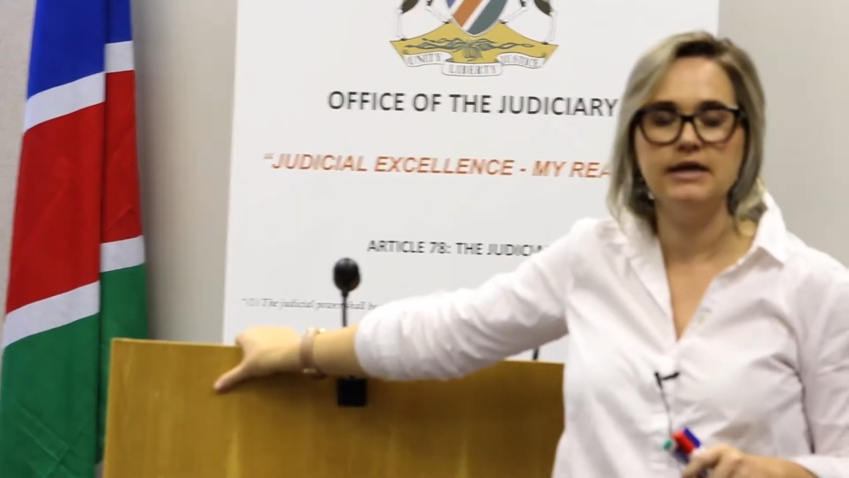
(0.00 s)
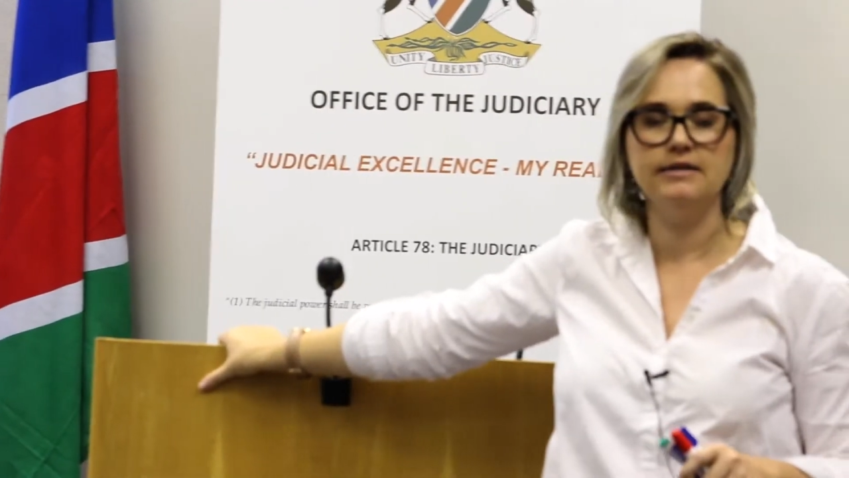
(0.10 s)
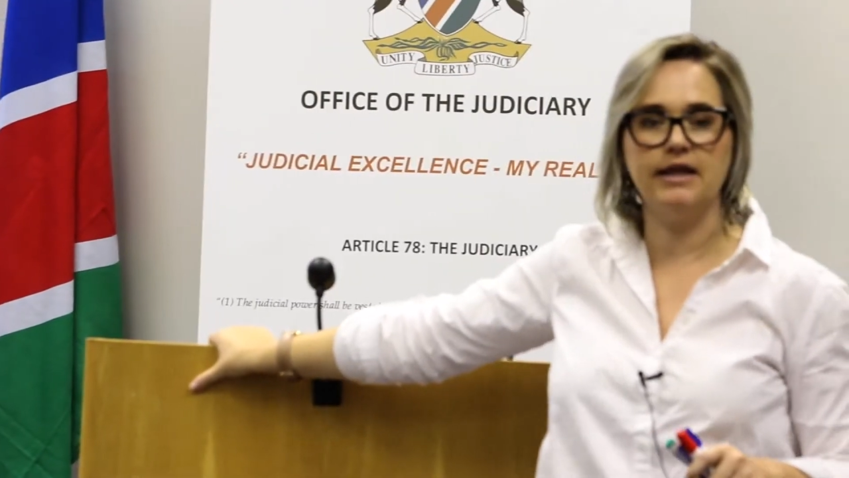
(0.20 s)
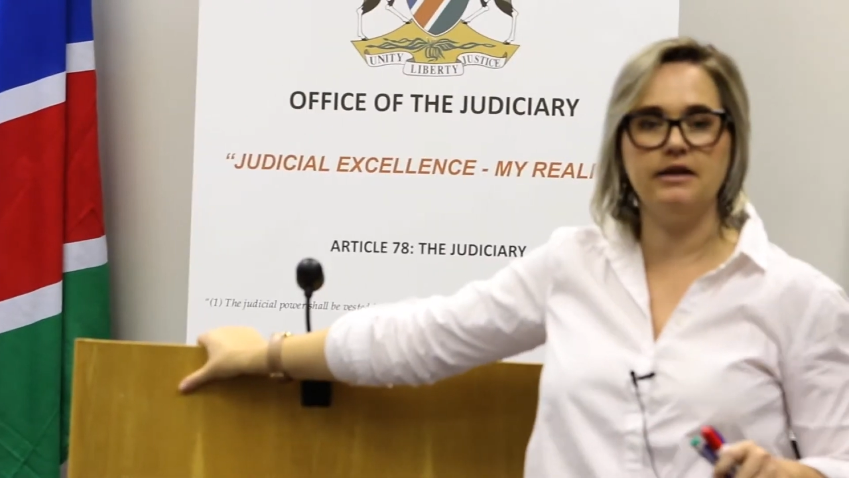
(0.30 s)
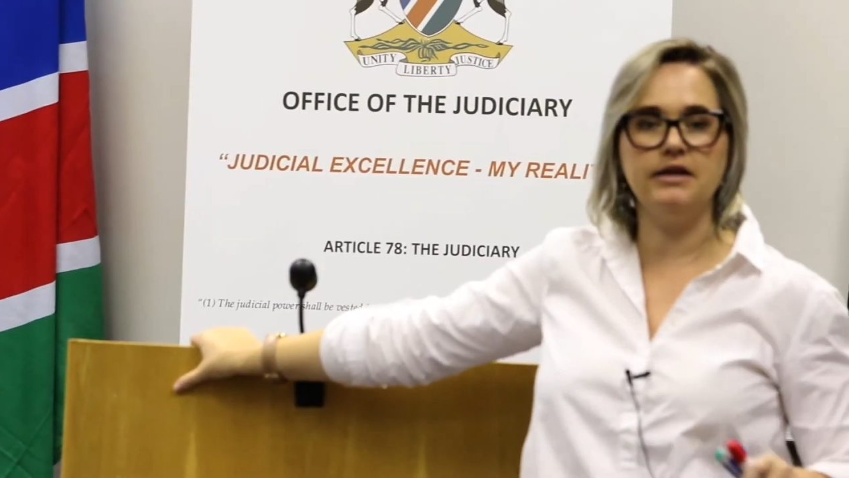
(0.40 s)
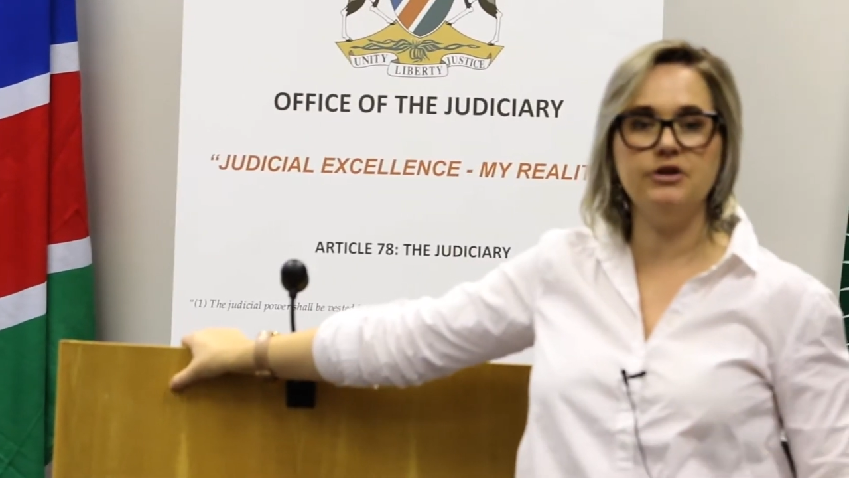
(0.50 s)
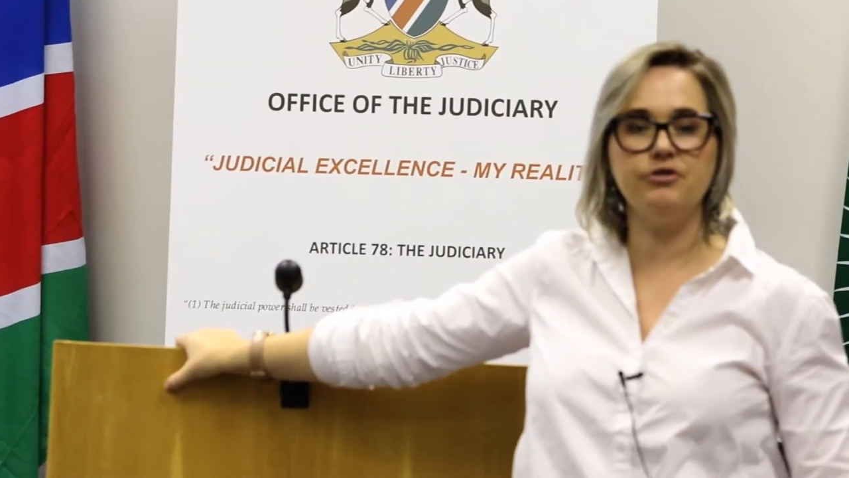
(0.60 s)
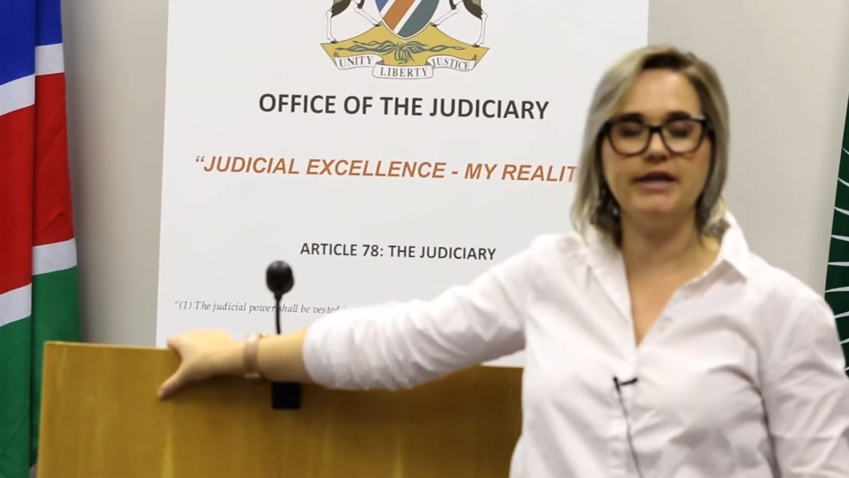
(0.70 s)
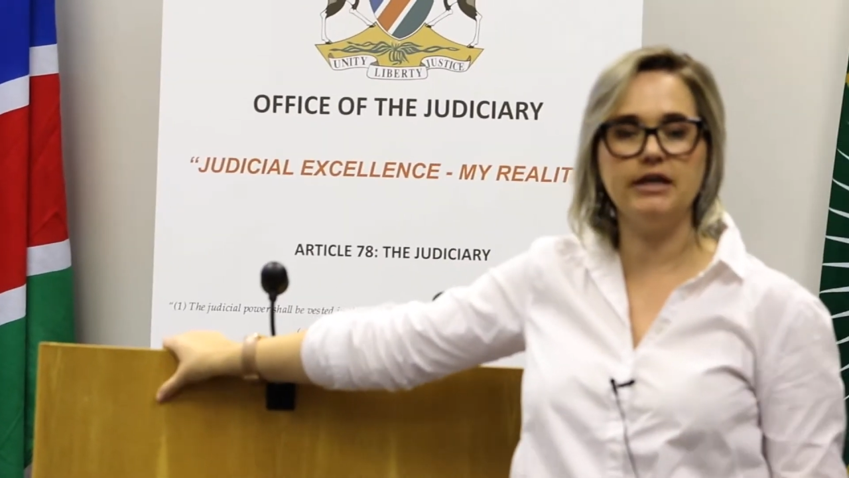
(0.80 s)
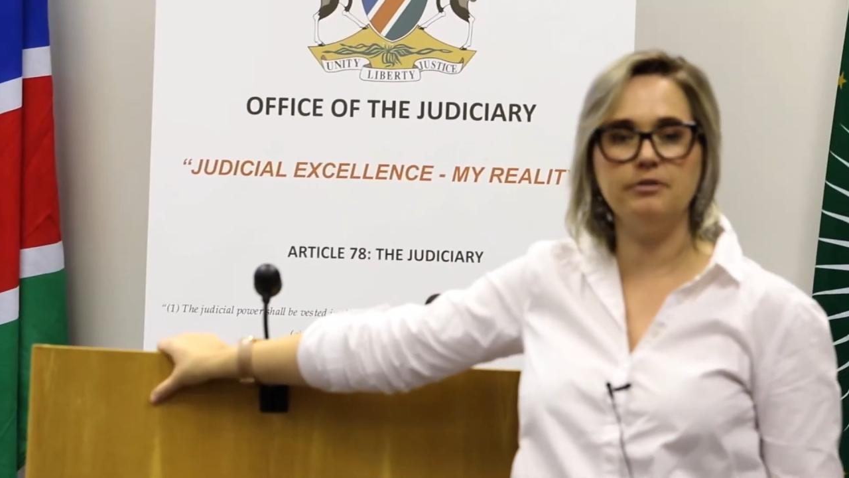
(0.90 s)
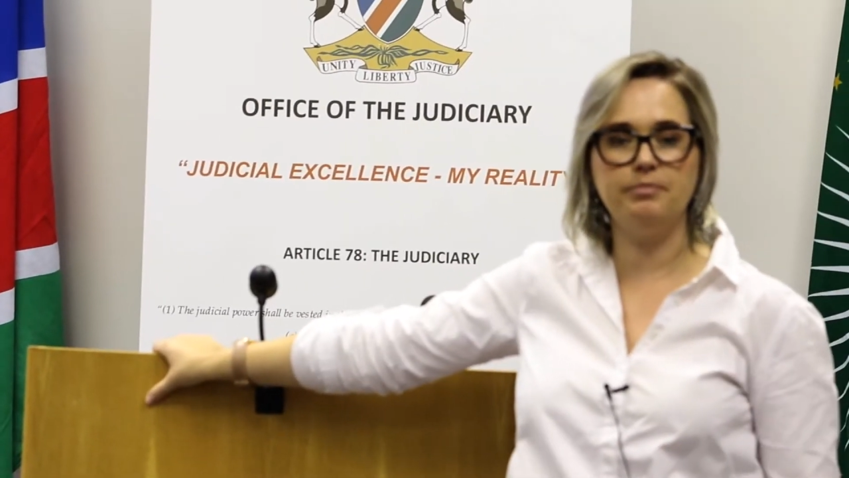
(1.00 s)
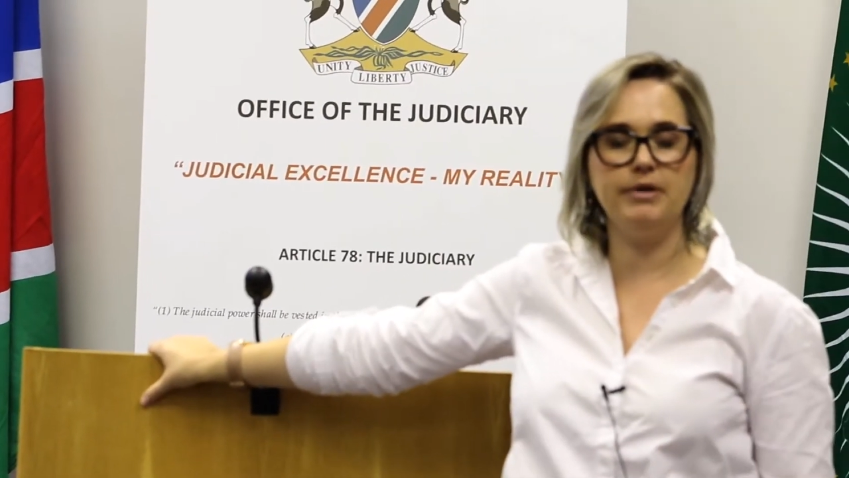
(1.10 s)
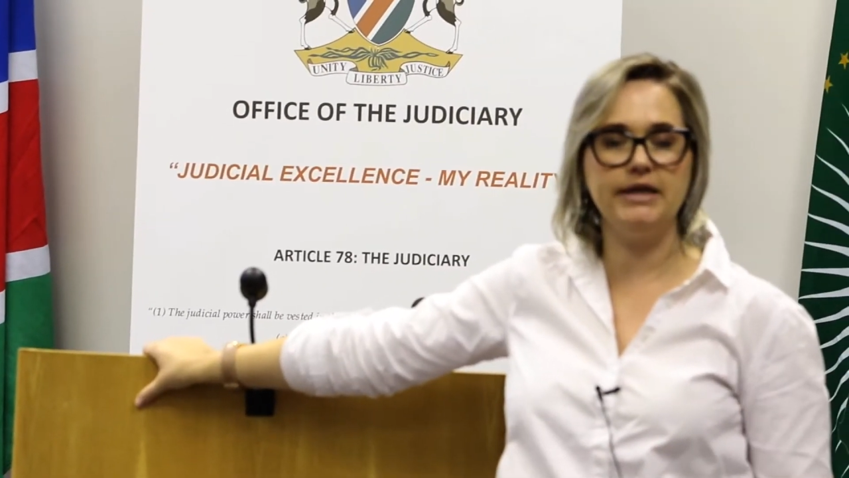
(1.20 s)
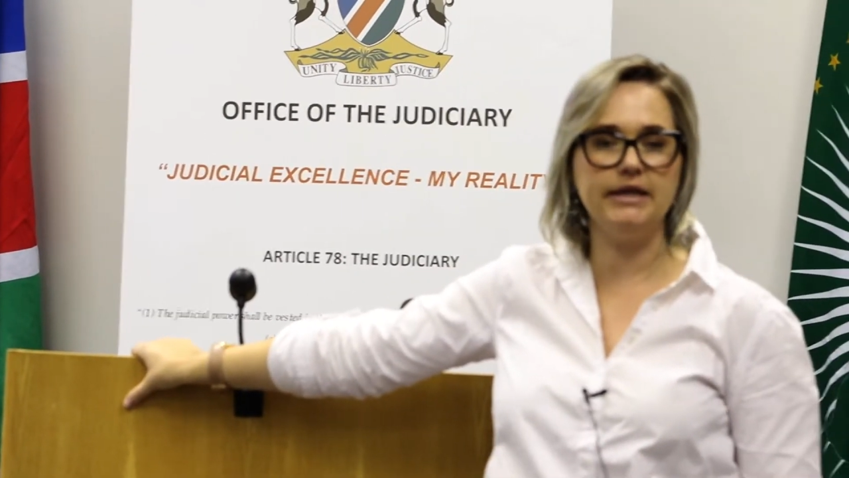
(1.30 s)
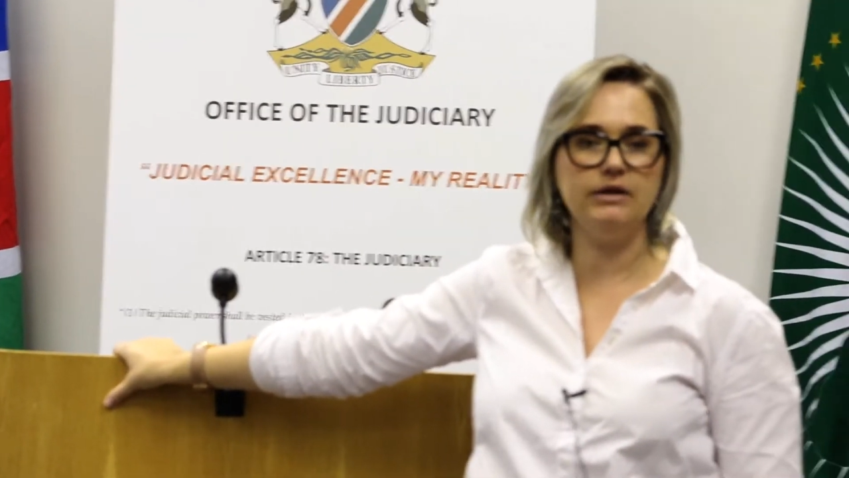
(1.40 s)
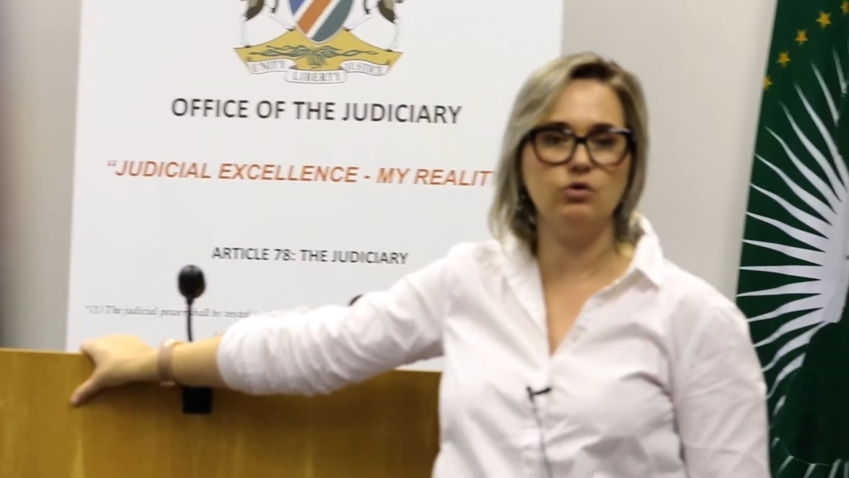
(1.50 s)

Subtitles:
that an irregular plea